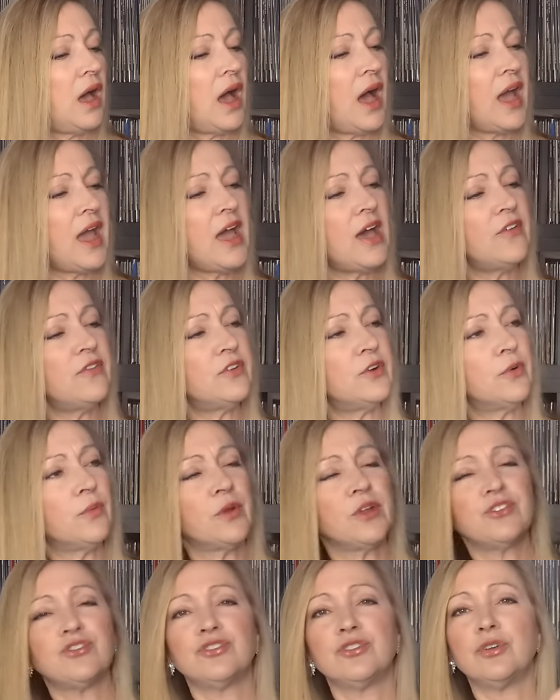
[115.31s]
I have an
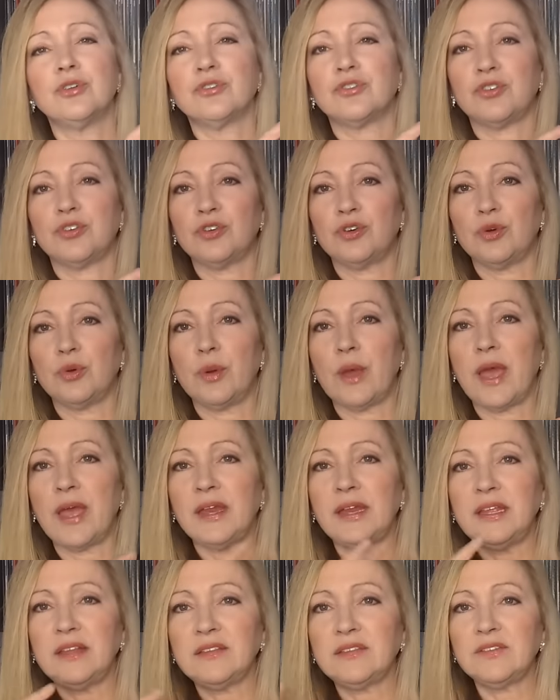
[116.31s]
original too,
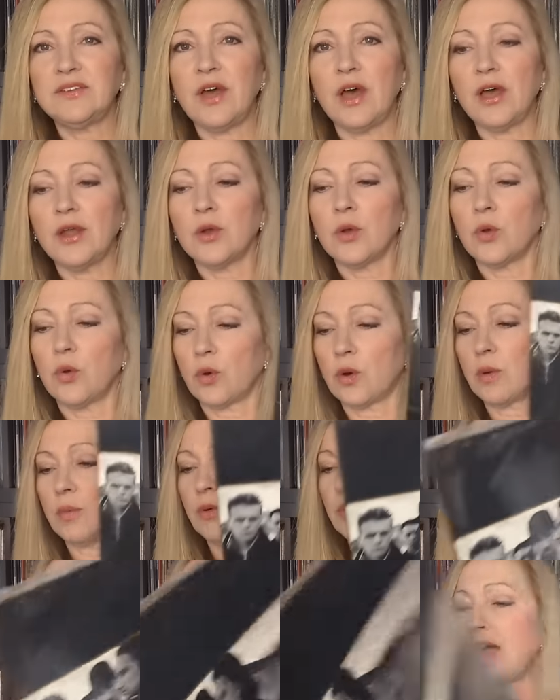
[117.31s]
and it's not
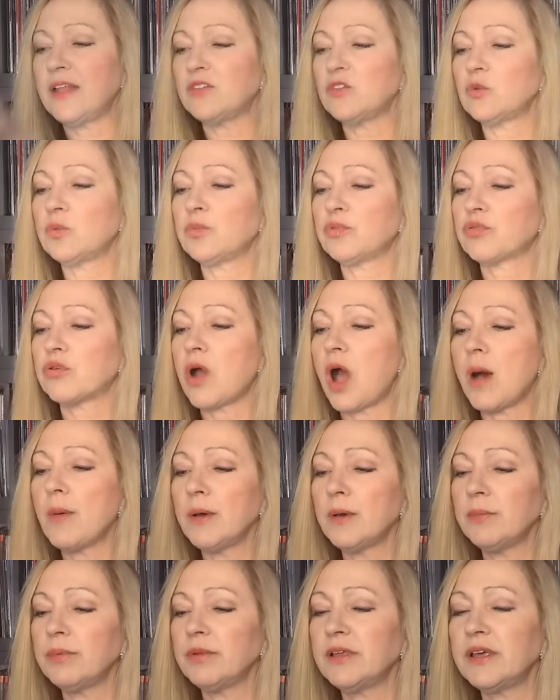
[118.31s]
horrible. That's
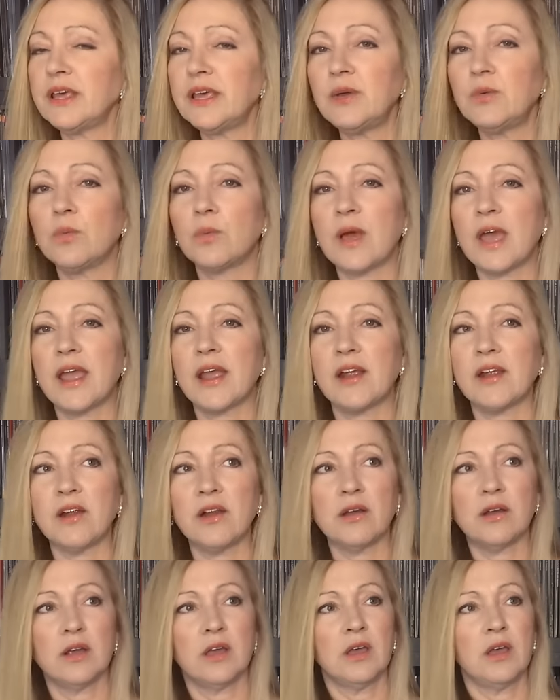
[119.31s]
probably
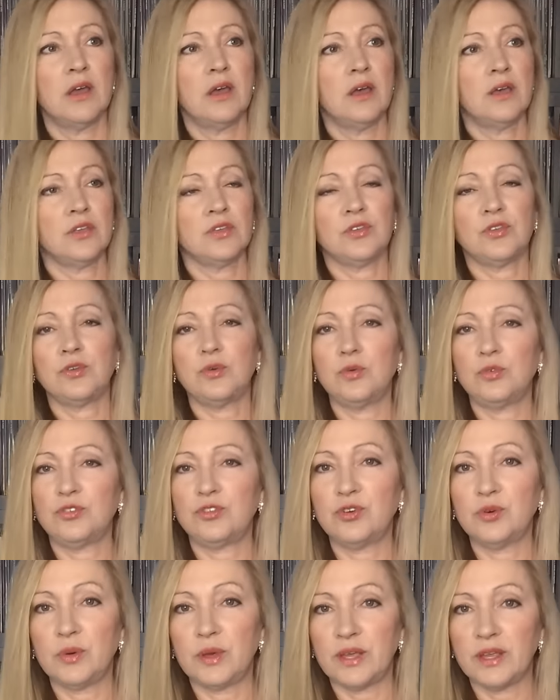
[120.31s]
where
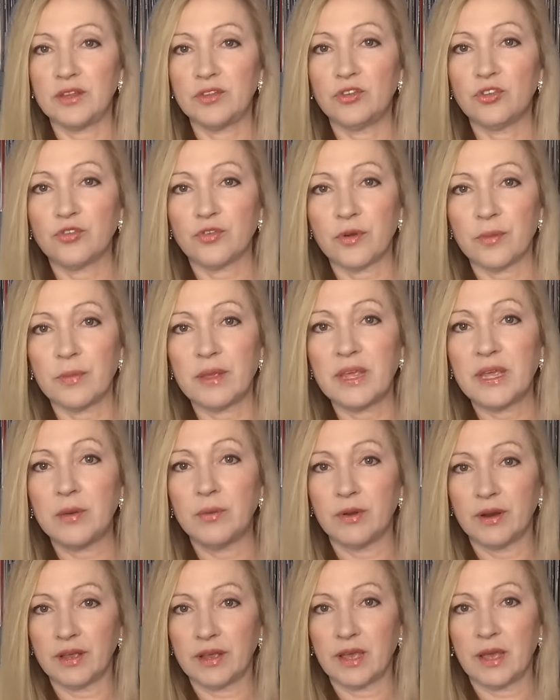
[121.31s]
U2 ends for me
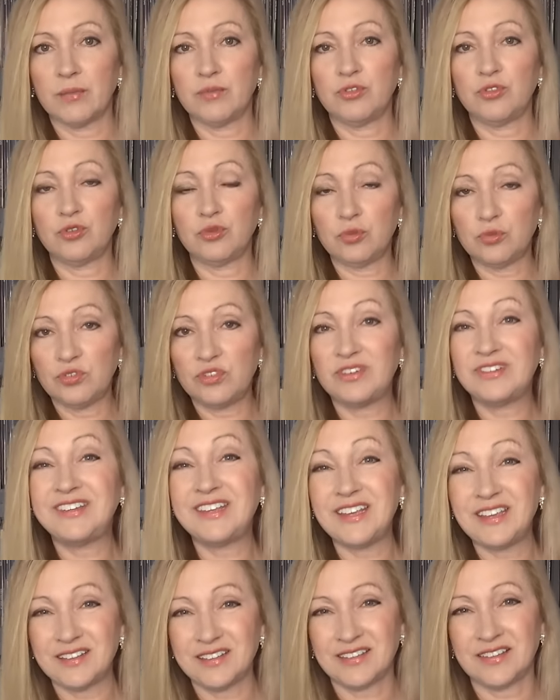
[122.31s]
when it comes to
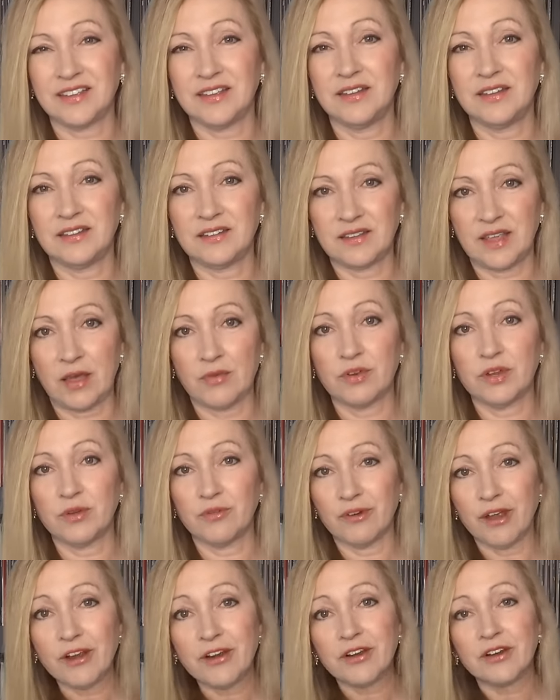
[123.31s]
decent sounding
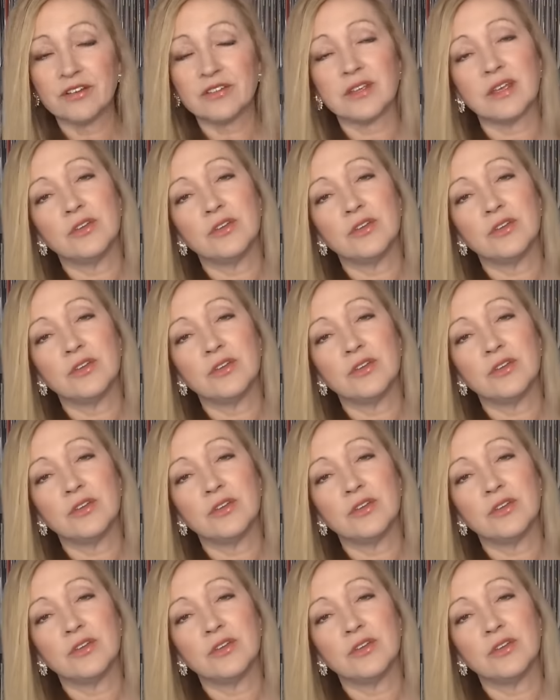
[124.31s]
records.